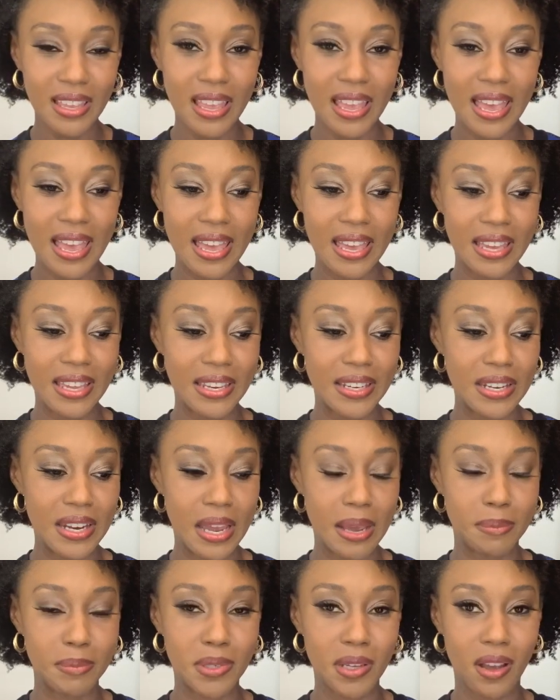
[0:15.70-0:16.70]
And
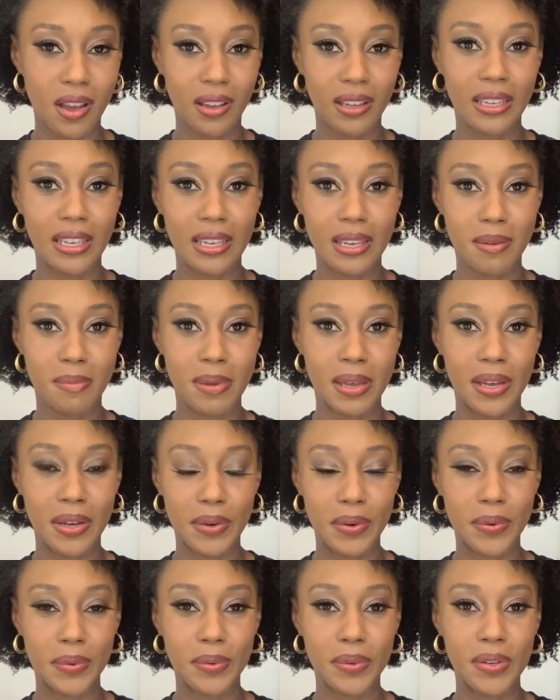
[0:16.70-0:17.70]
I'm talking
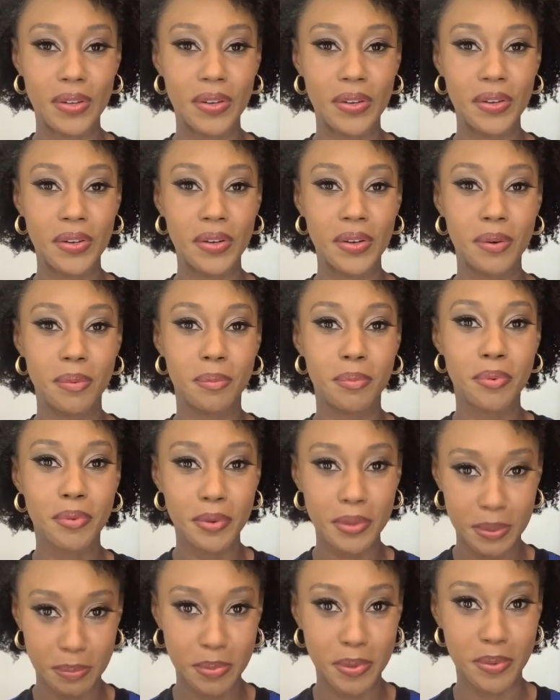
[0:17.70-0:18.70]
about
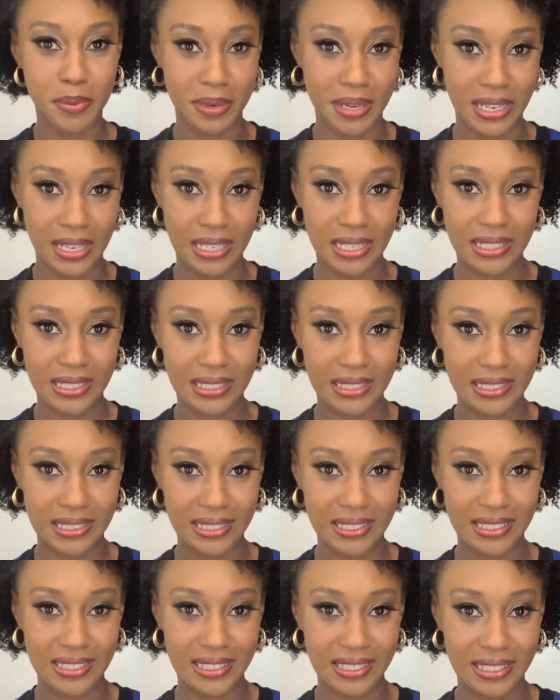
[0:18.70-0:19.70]
pre-pooing.
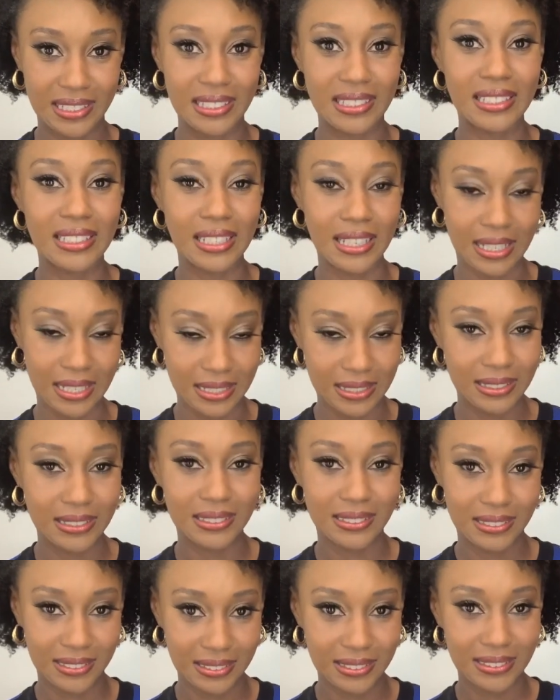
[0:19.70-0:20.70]
Yeah,
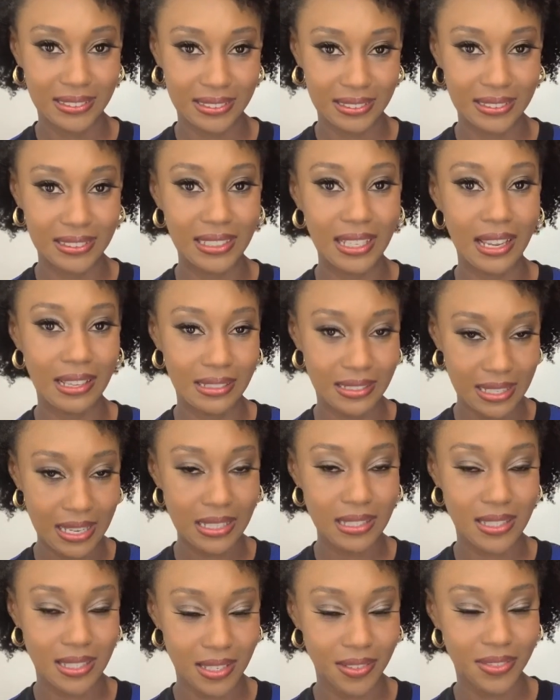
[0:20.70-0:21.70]

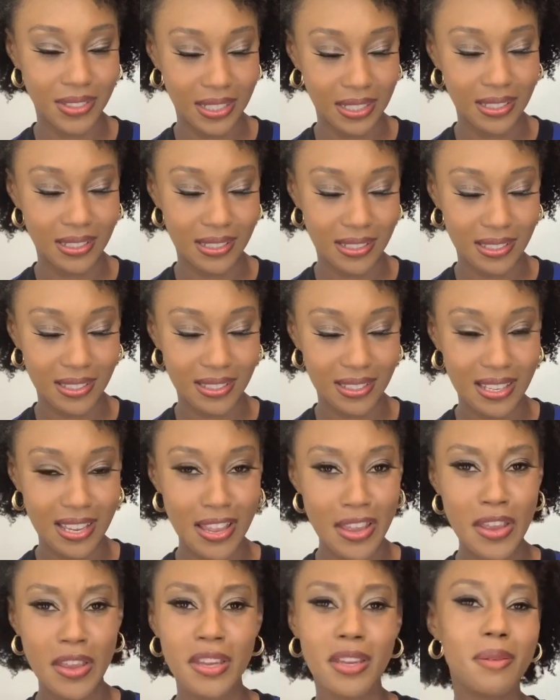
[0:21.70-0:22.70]
dead serious.
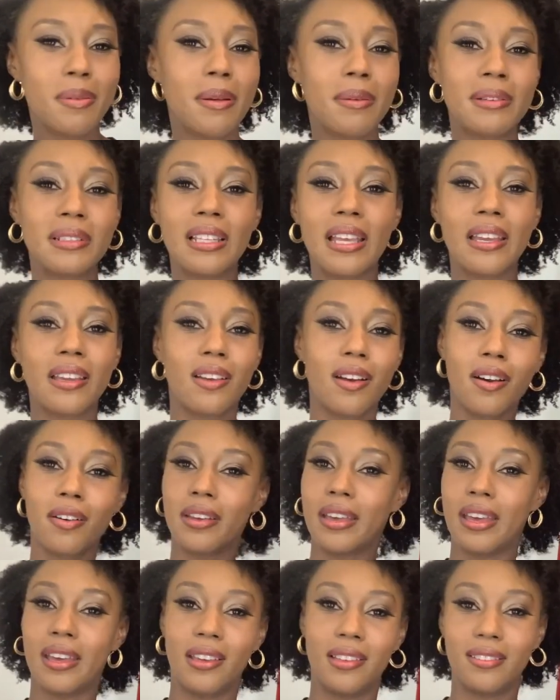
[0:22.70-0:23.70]
You're probably like,
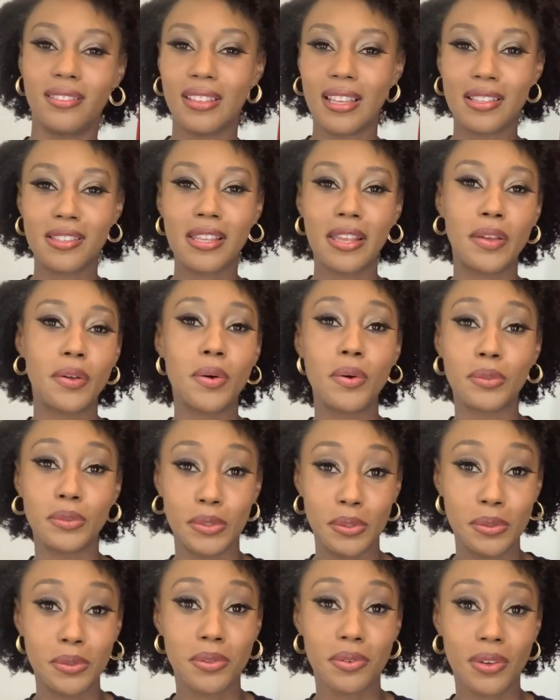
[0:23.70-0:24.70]
okay, that's like old
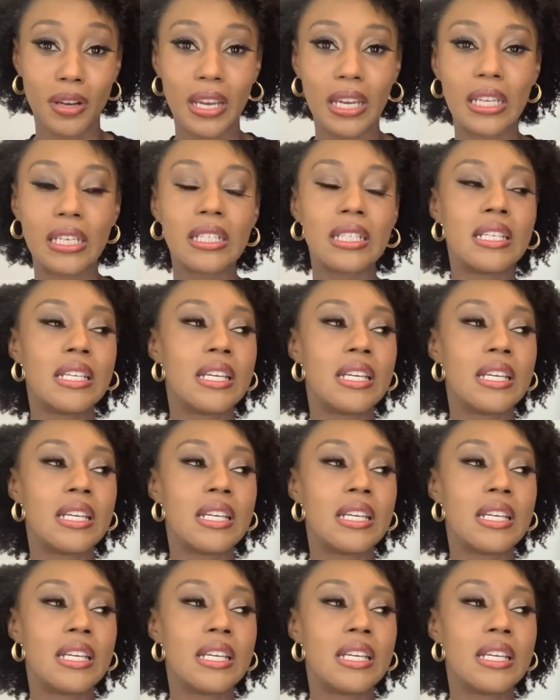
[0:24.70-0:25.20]
news, right?